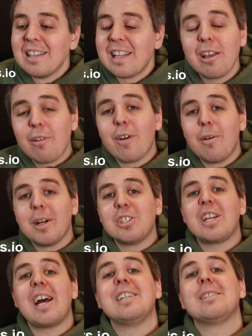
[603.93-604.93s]
Thank you very
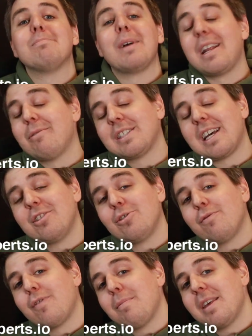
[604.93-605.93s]
much, guys. My name is
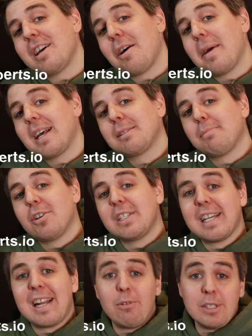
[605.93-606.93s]
Andrew from
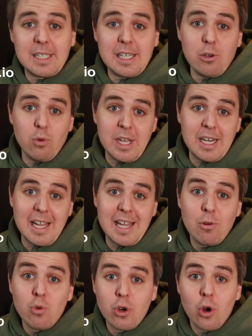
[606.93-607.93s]
ecommerce, and I will see you in
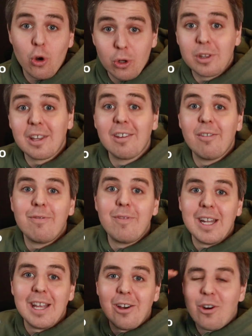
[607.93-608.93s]
un autre
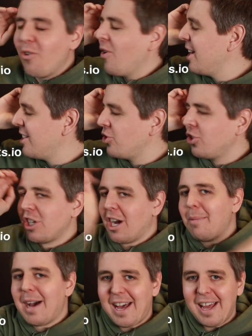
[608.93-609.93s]
video.
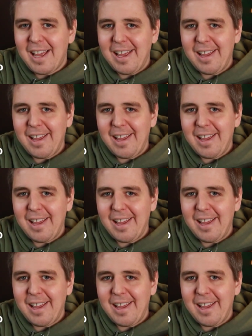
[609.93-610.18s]
Ciao, bye.